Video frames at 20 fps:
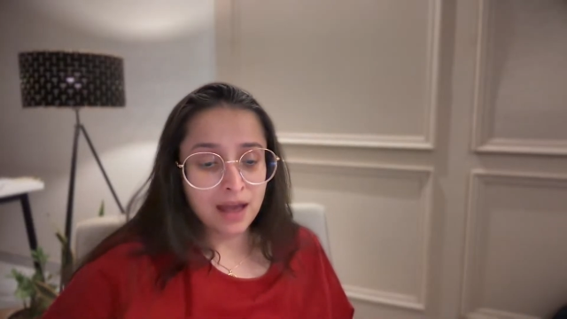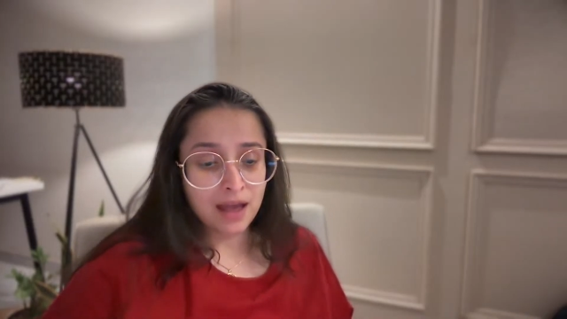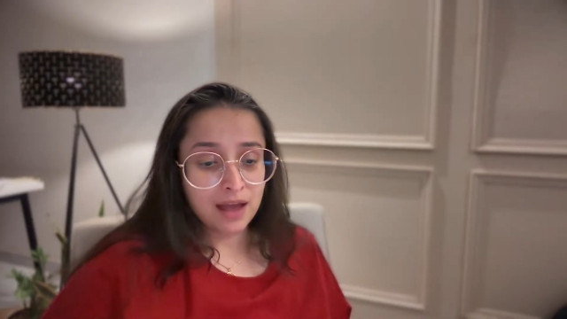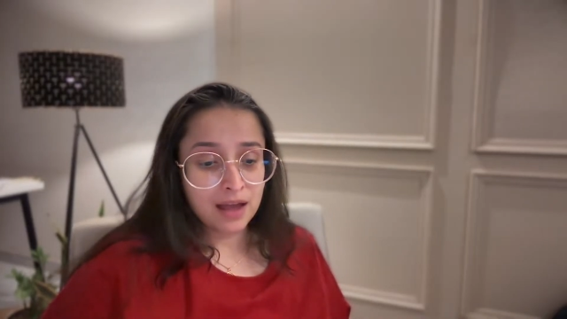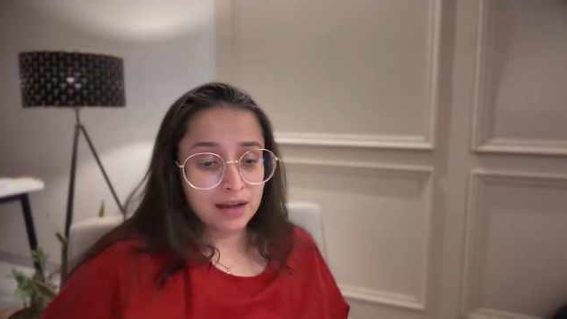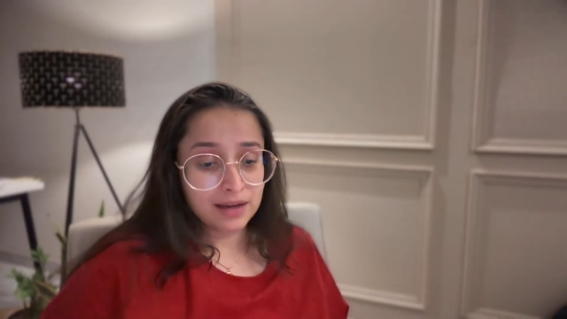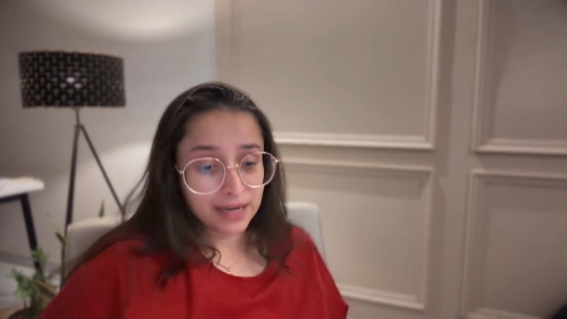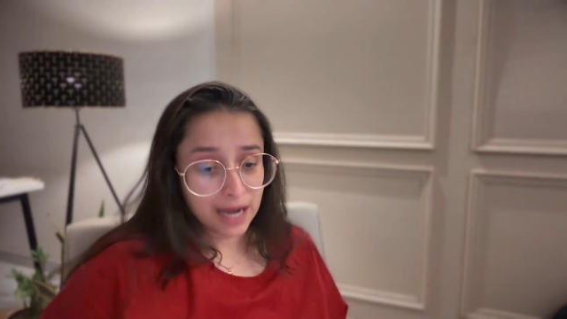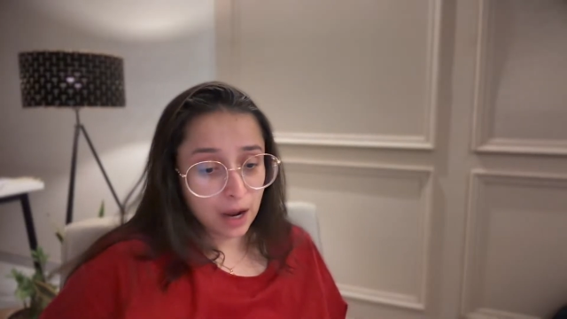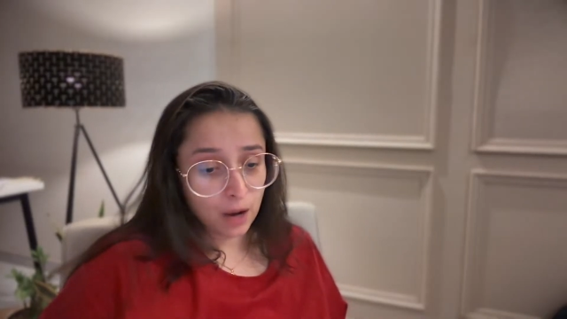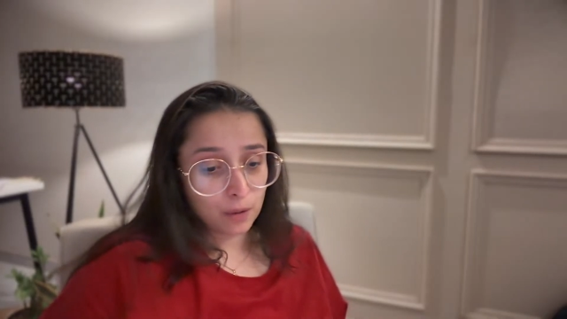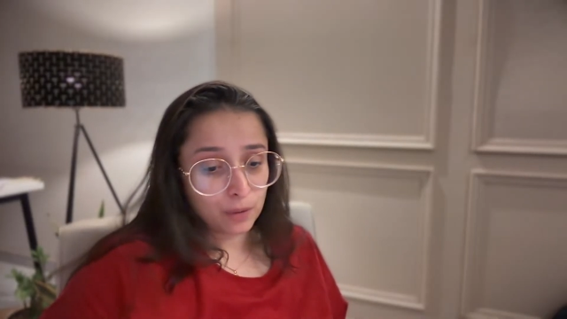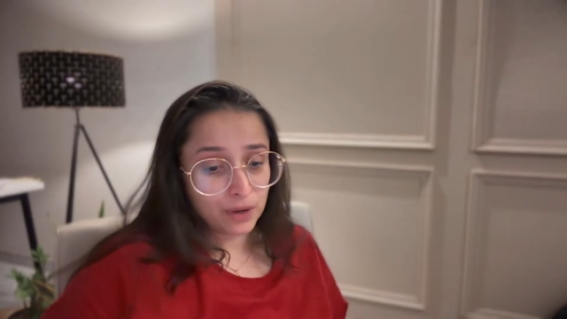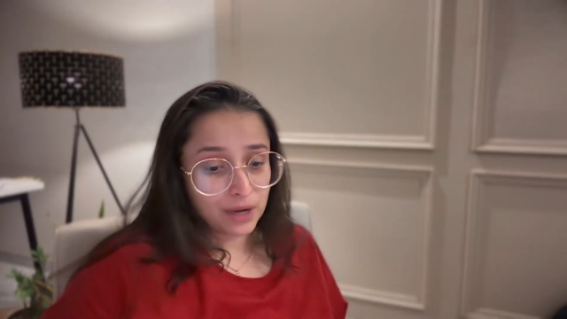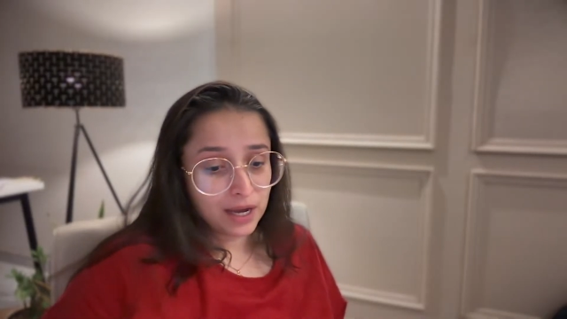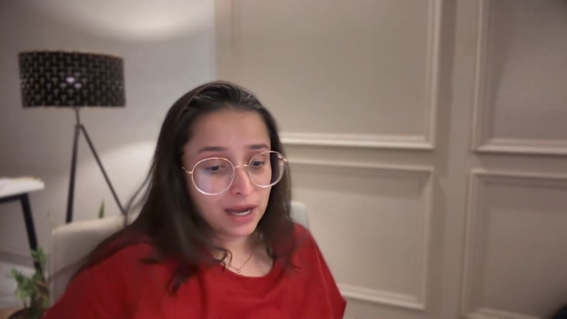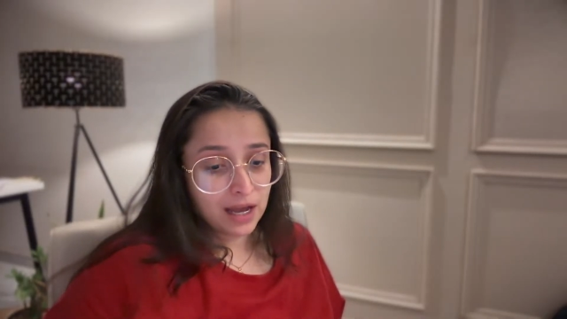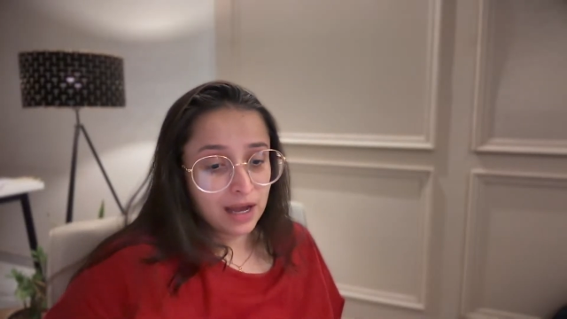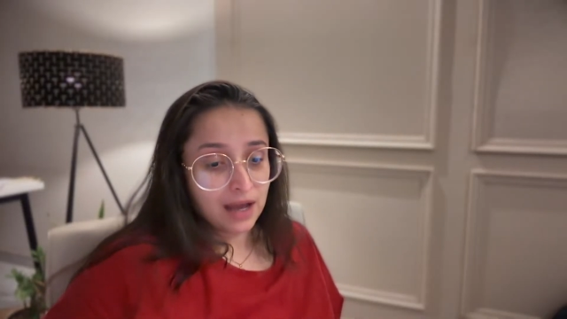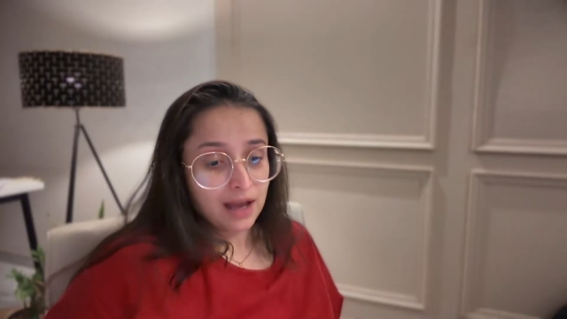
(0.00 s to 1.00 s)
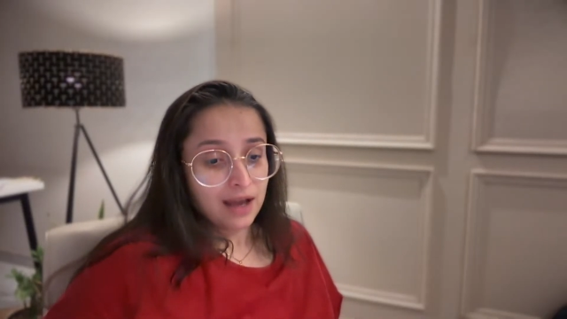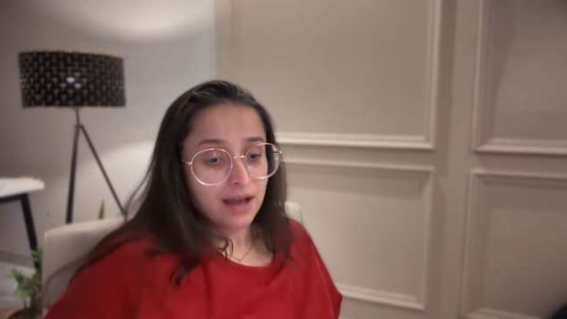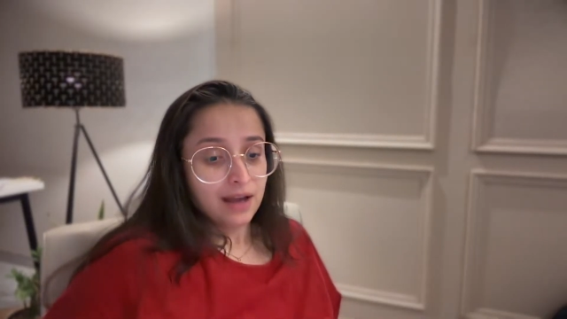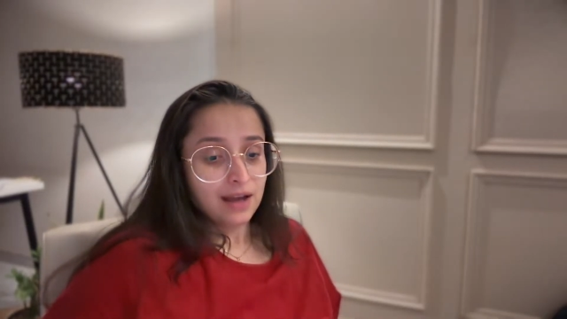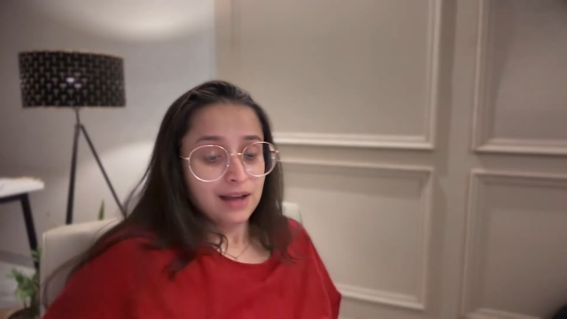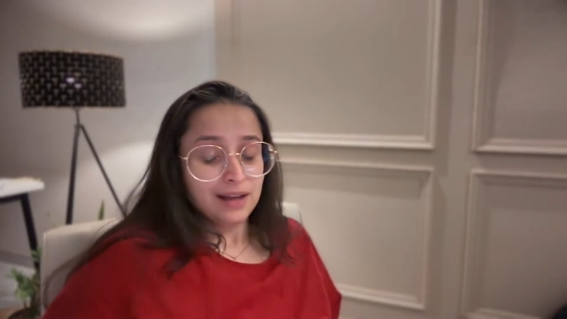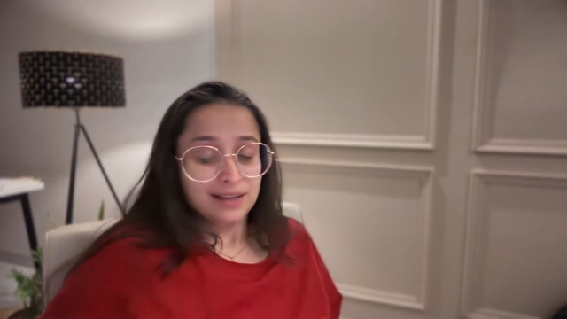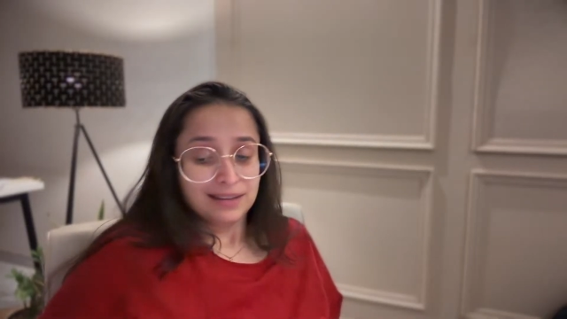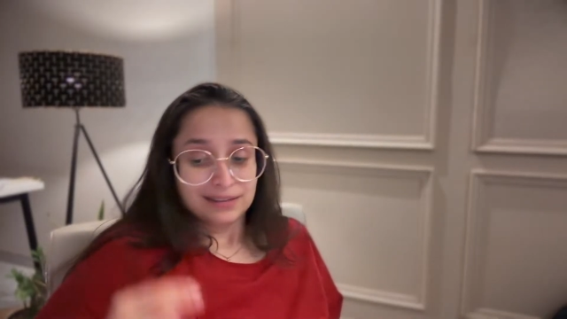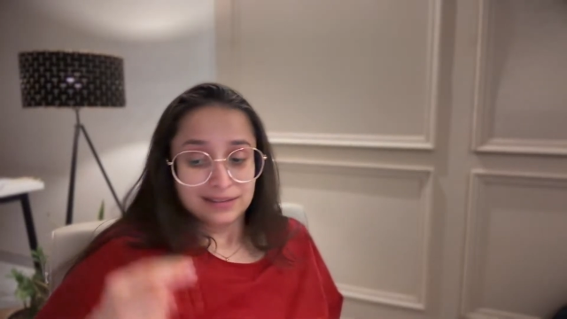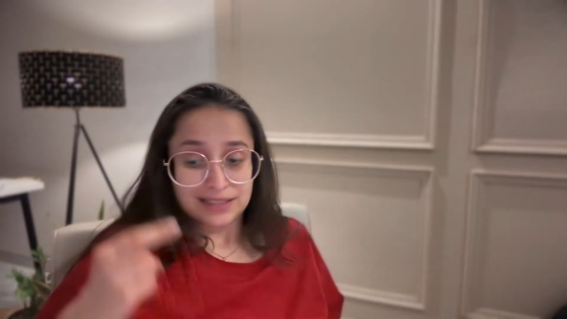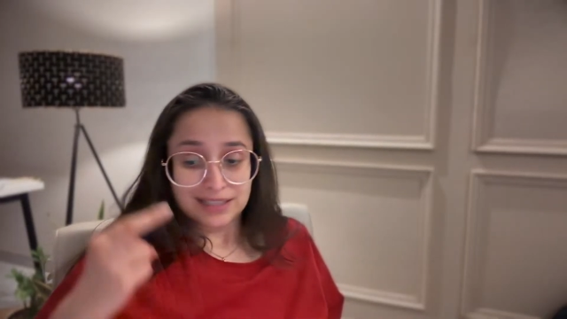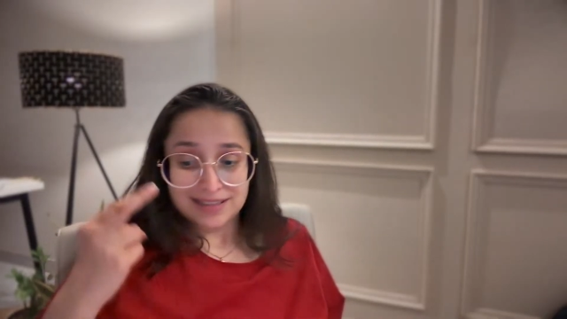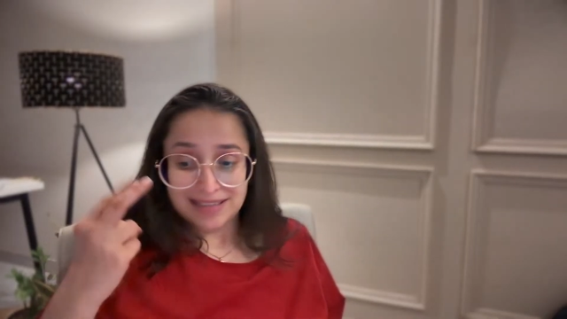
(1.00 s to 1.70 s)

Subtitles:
Now, the